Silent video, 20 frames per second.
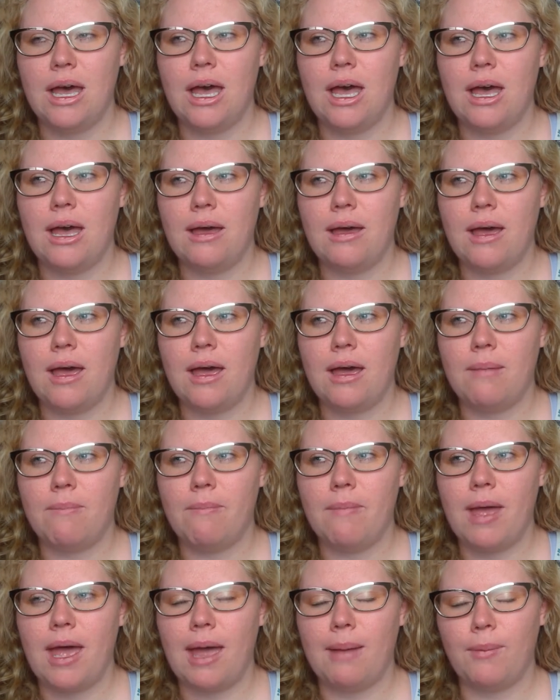
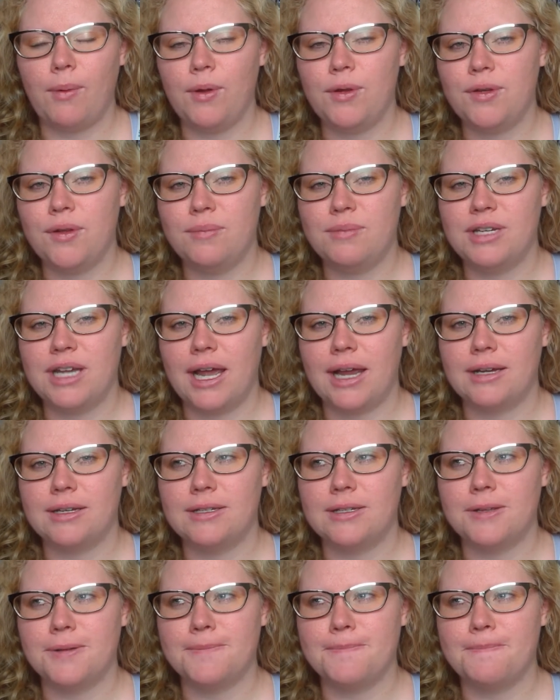I'm going to
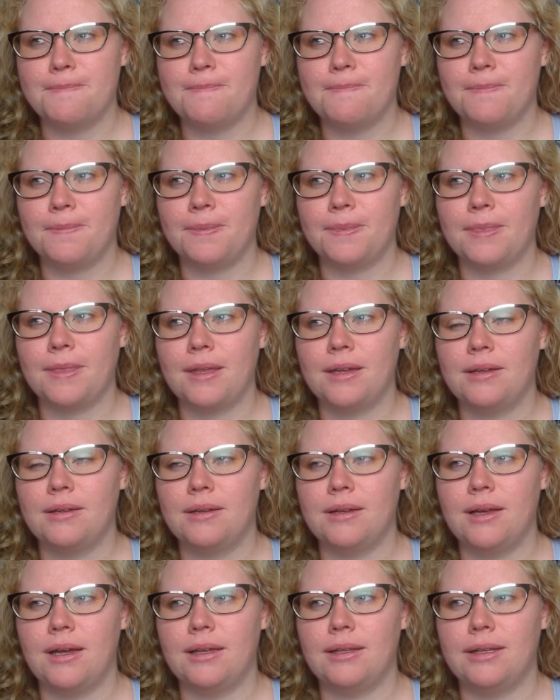object
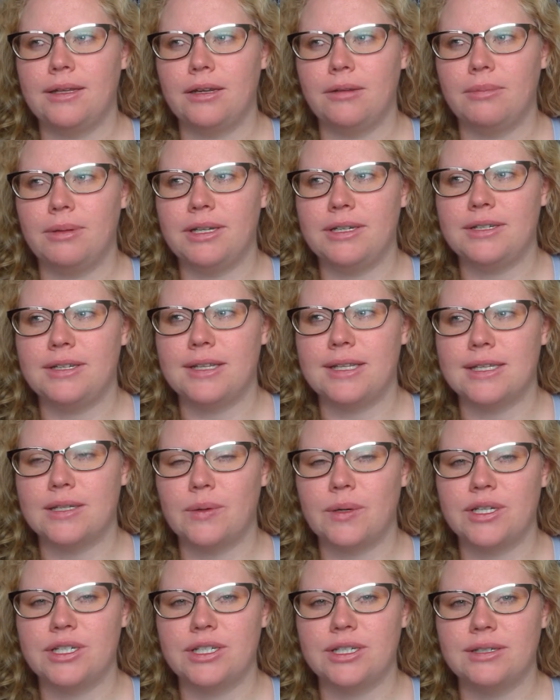a little bit to this
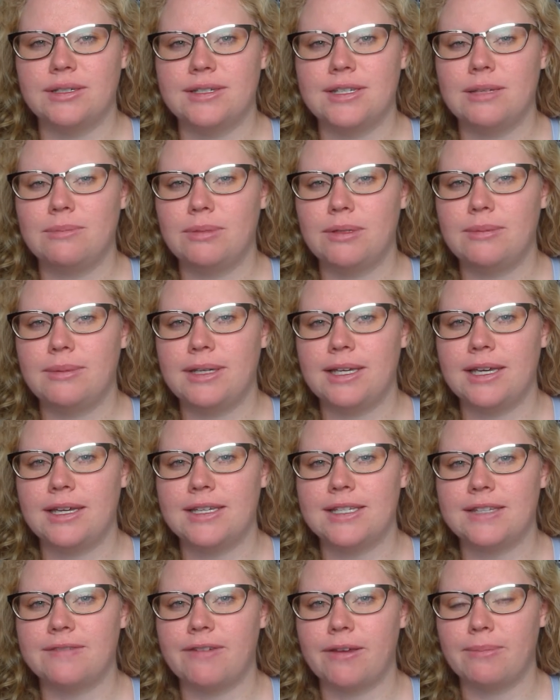question, simply
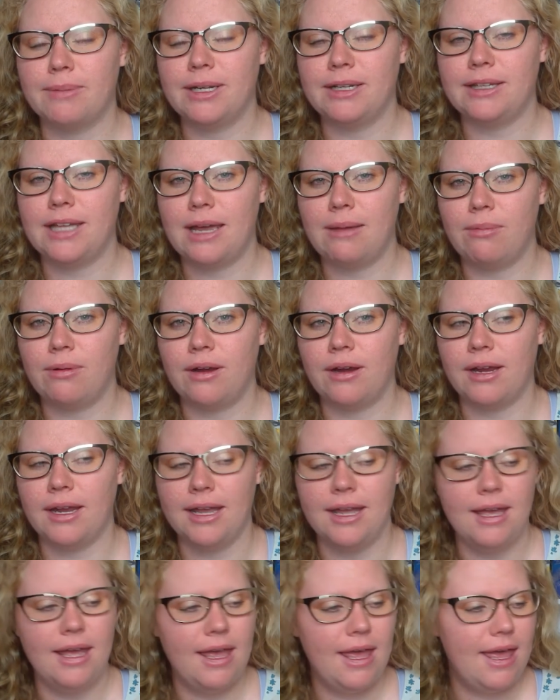because if I'm in a
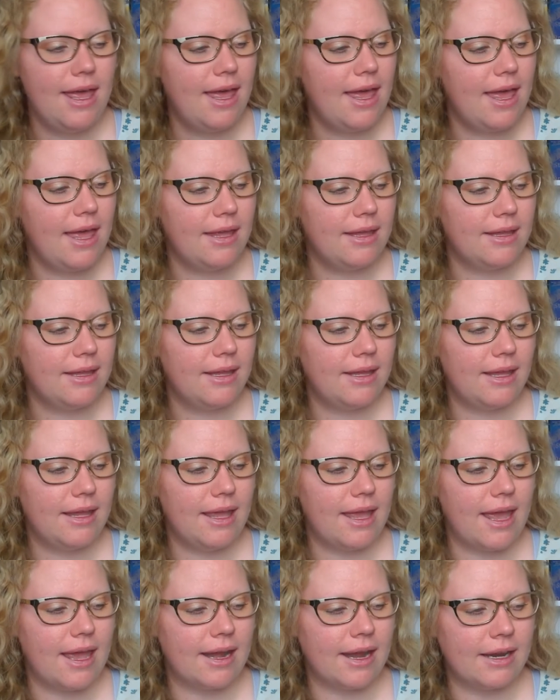library
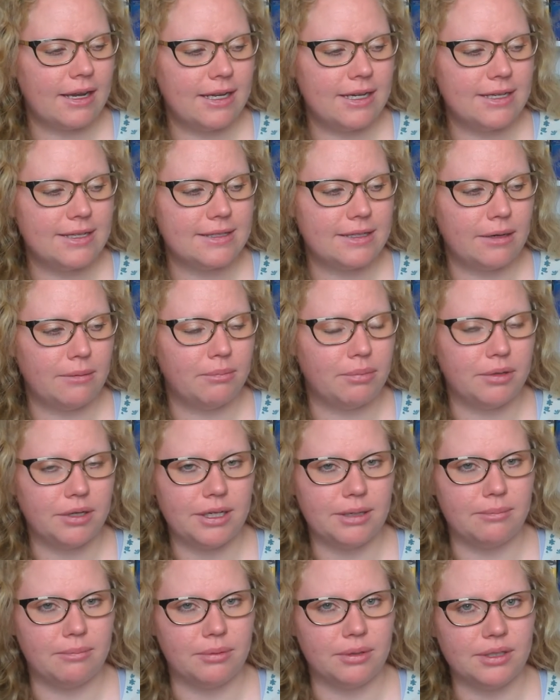and I need to start
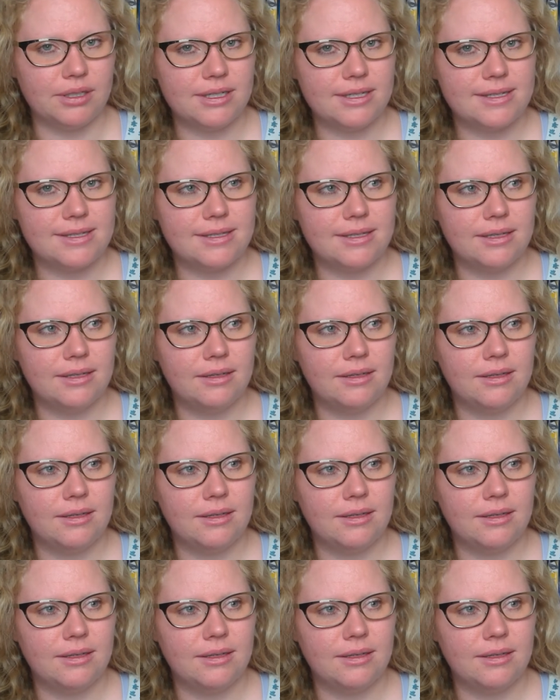burning books,